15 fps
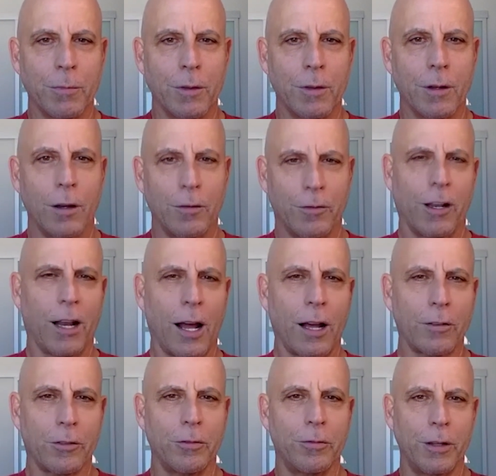a
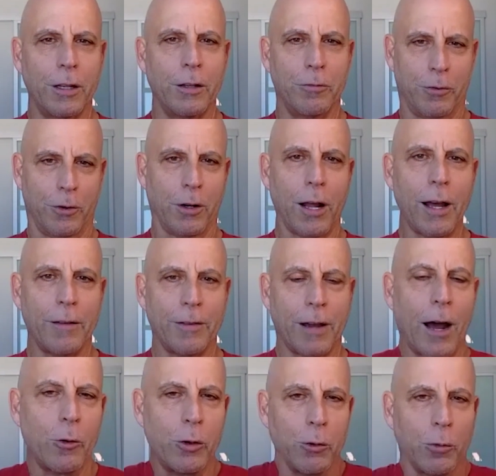philosophy for life.
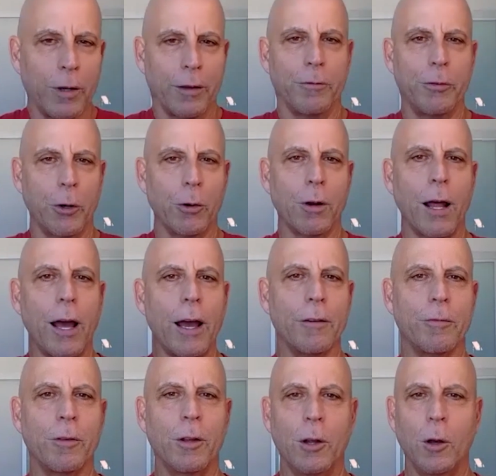How do you live your life?
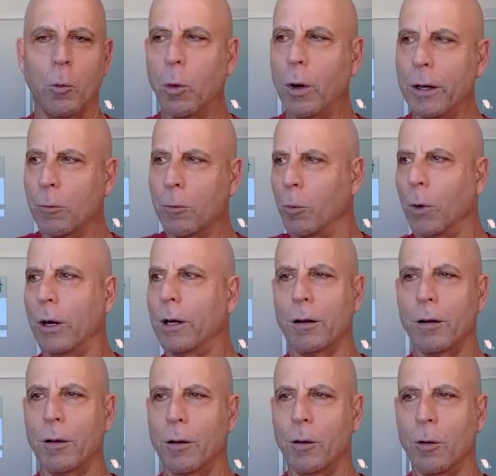What
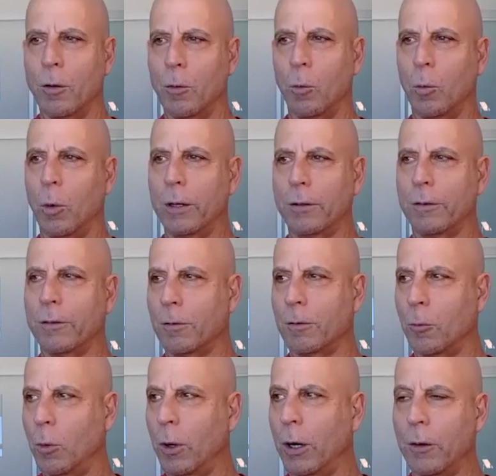
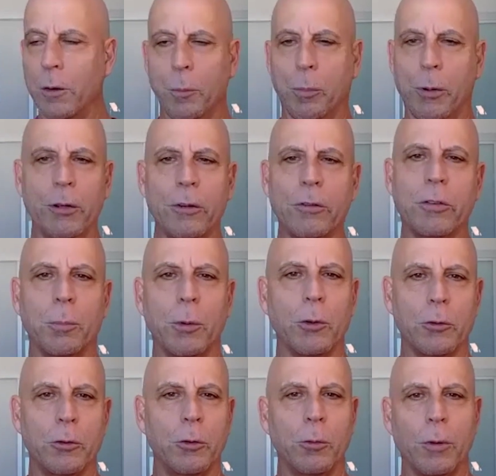are the
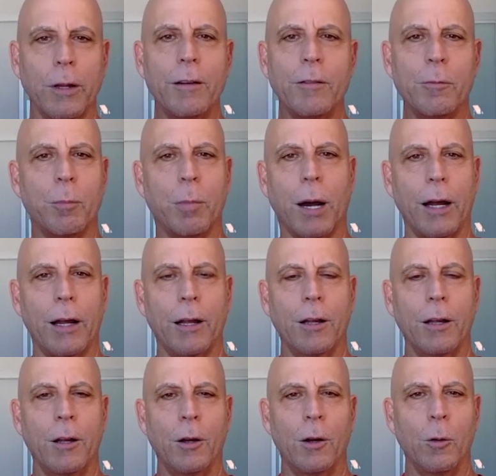principles you live by?
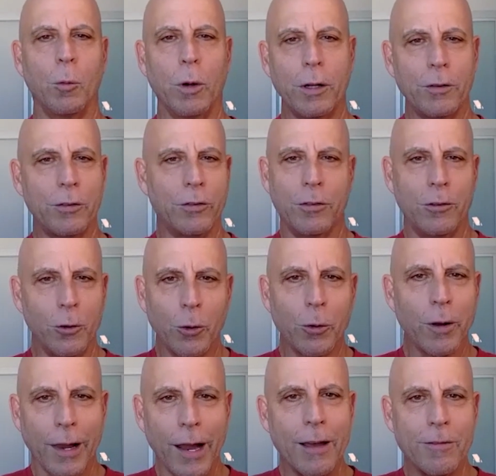What is your
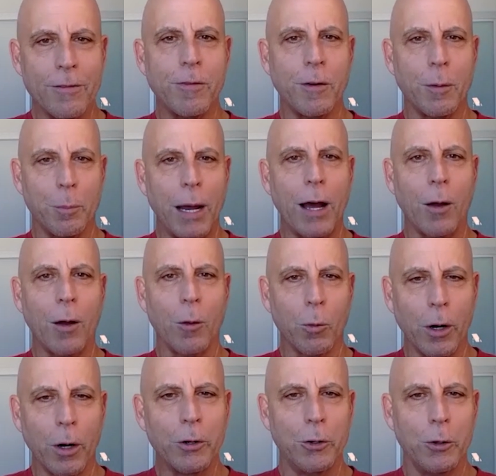life about? What
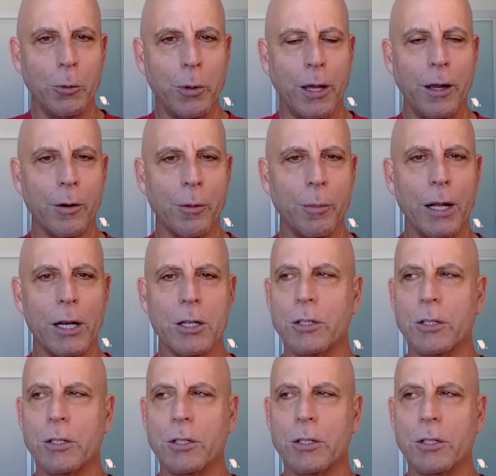are you here meant